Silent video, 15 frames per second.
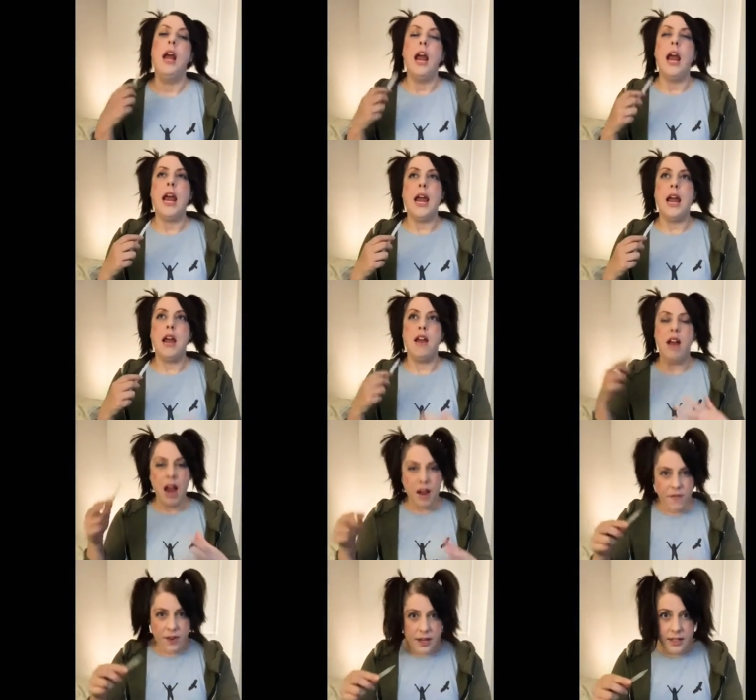and I
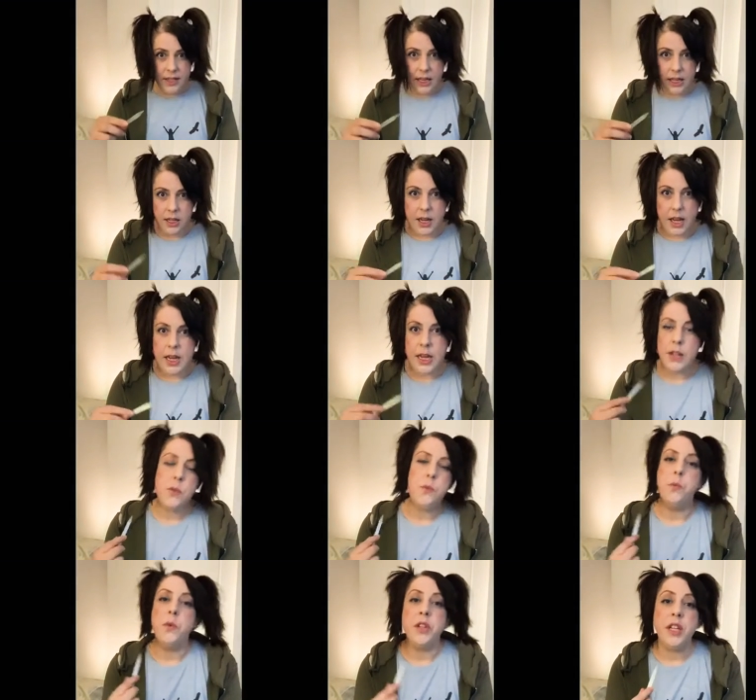find selenite is
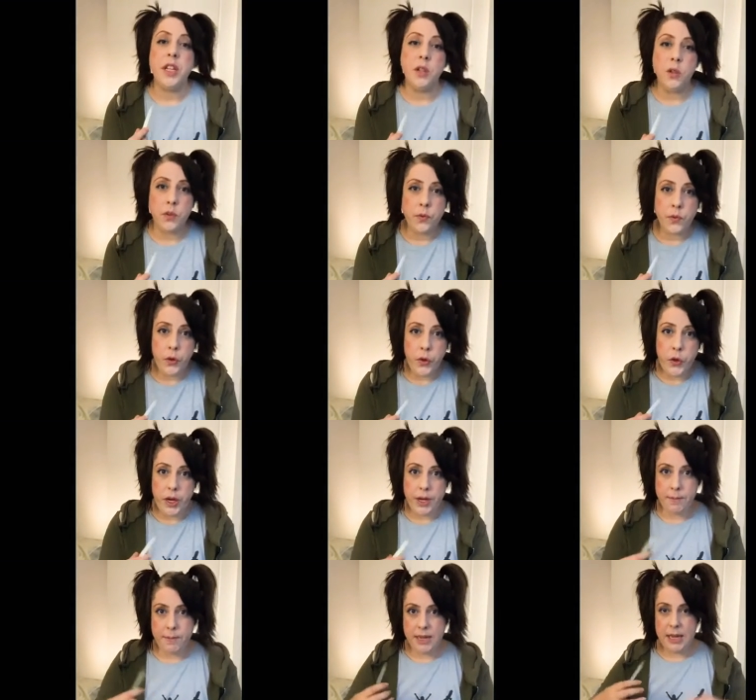really useful
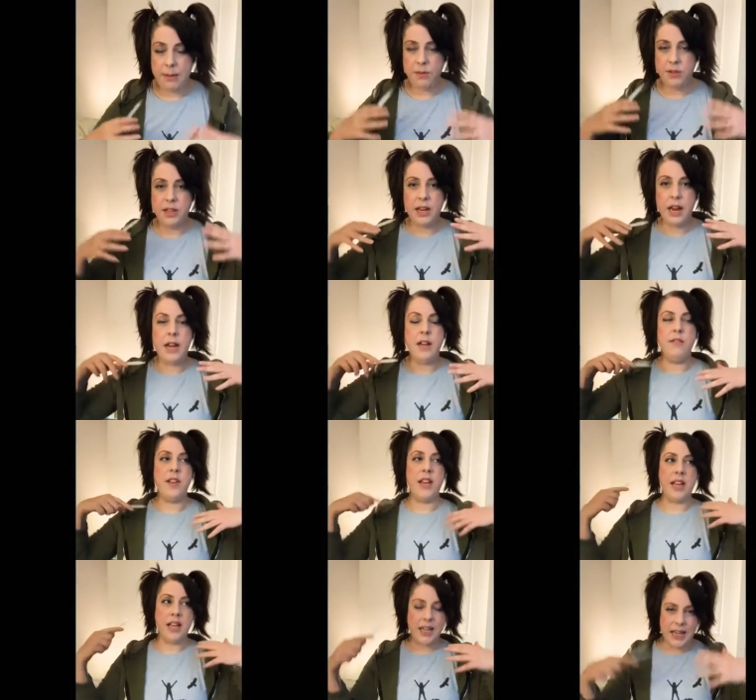in being able to kind of
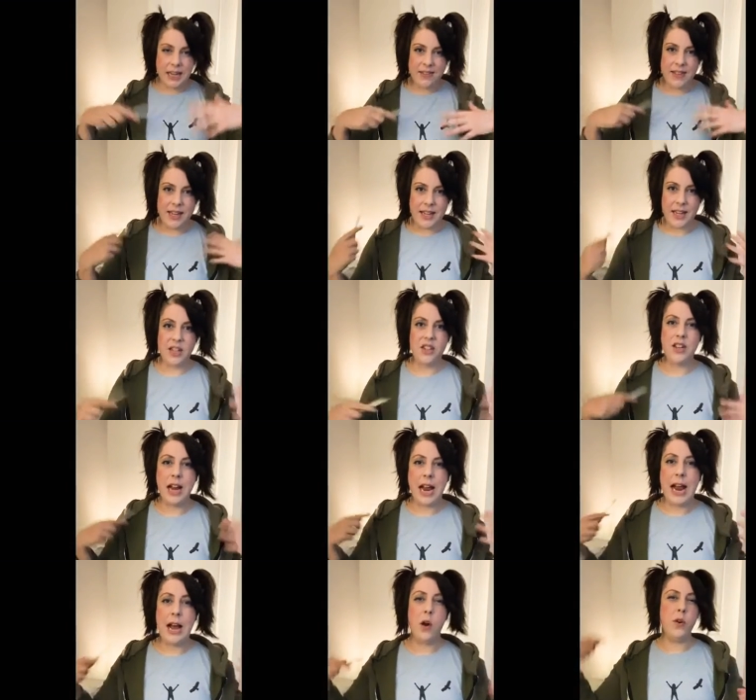get that tension
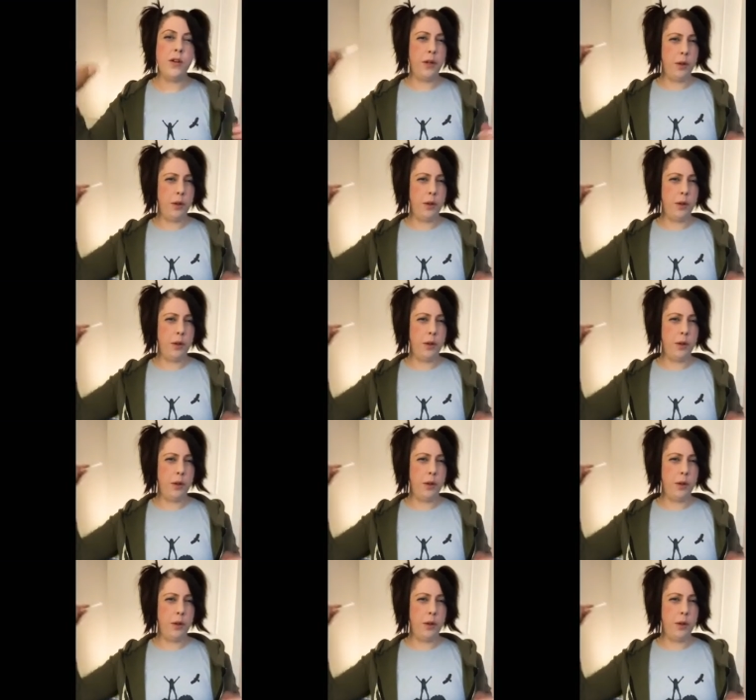out,